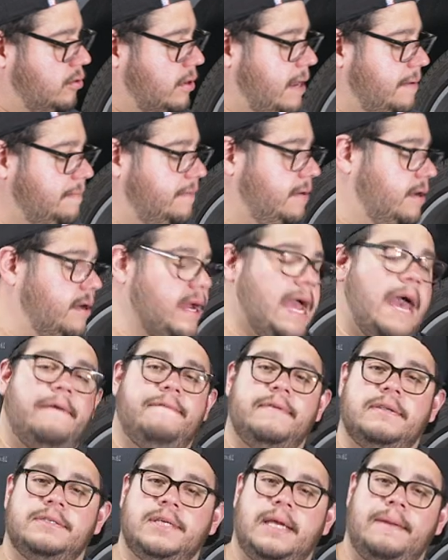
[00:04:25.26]
grab our
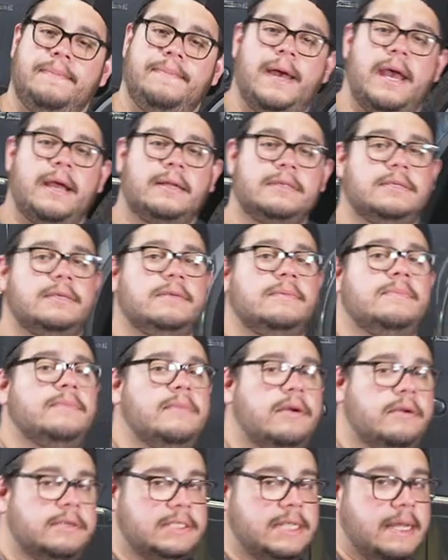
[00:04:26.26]
half inch impact,
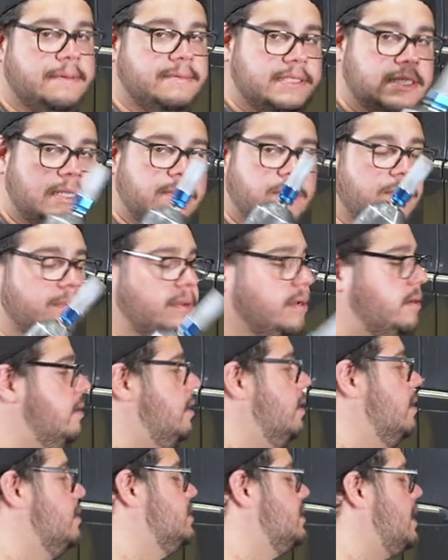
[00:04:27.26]
our 17 millimeter
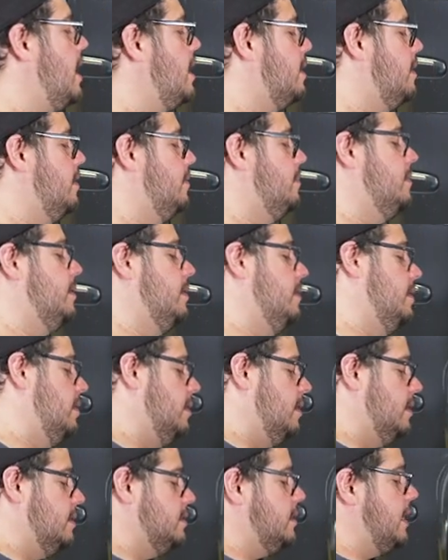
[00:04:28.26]
lug socket,
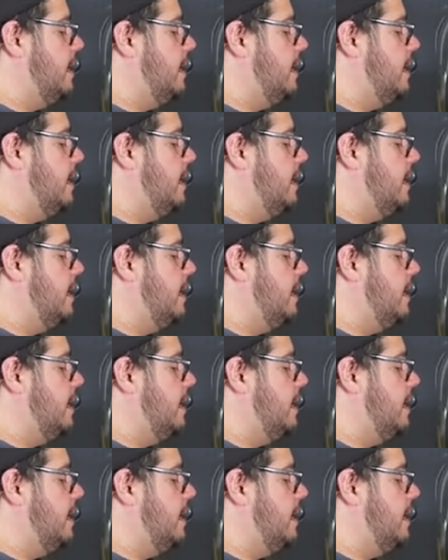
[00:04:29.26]
and